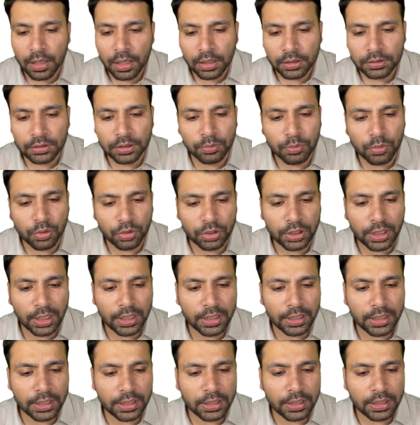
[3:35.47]
The
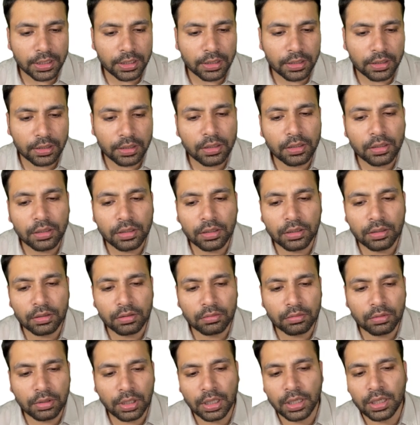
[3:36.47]
mortality
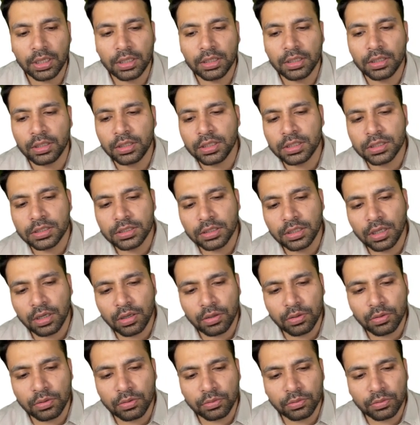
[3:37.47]
is
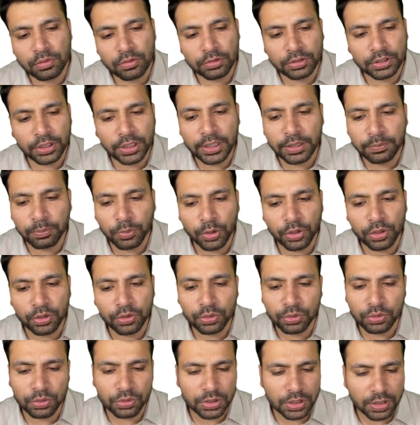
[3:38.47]
now 3.2
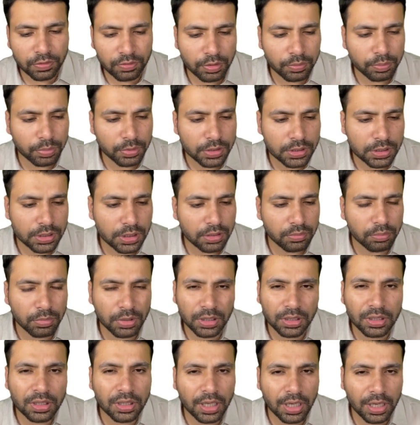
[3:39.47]
to 7%,
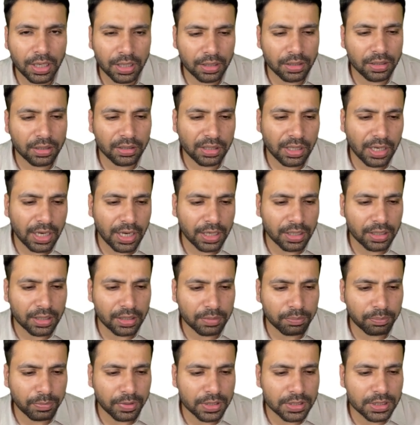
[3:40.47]
but
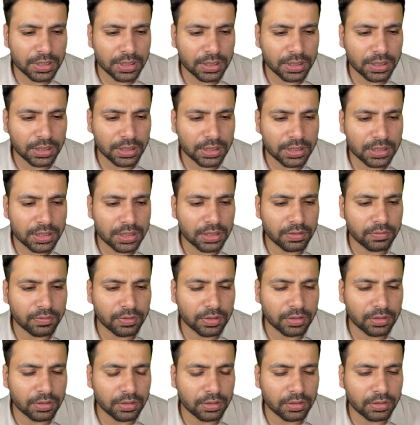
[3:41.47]
at present it is
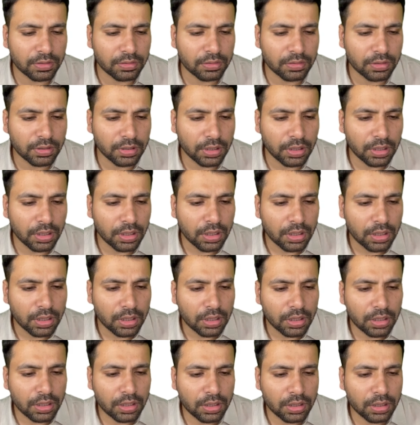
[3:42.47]
even
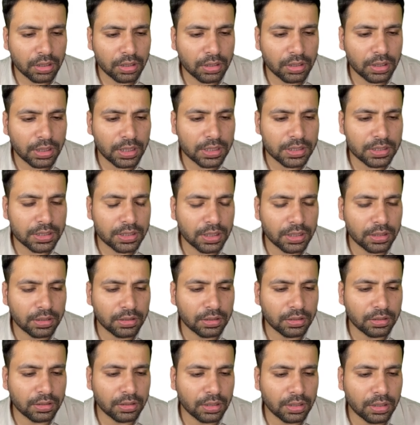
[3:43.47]
less
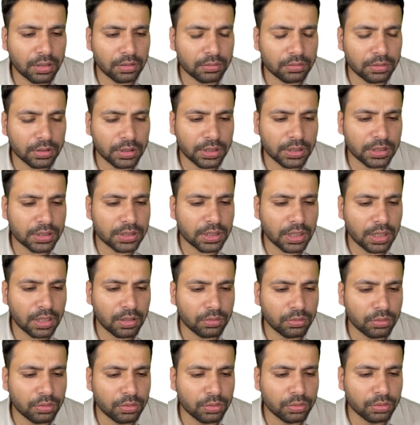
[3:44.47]
than around, it's
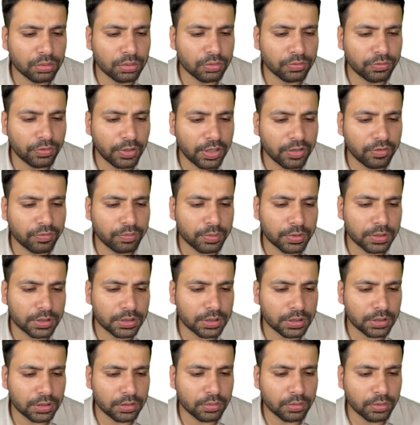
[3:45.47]
around 2 to
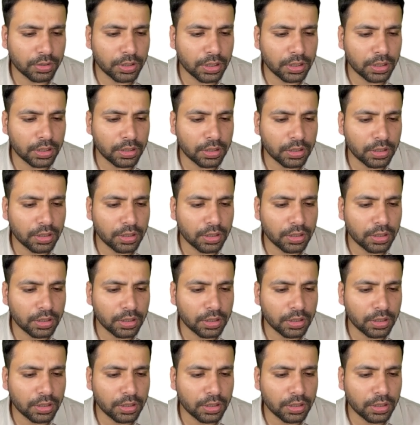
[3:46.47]
5%. Okay,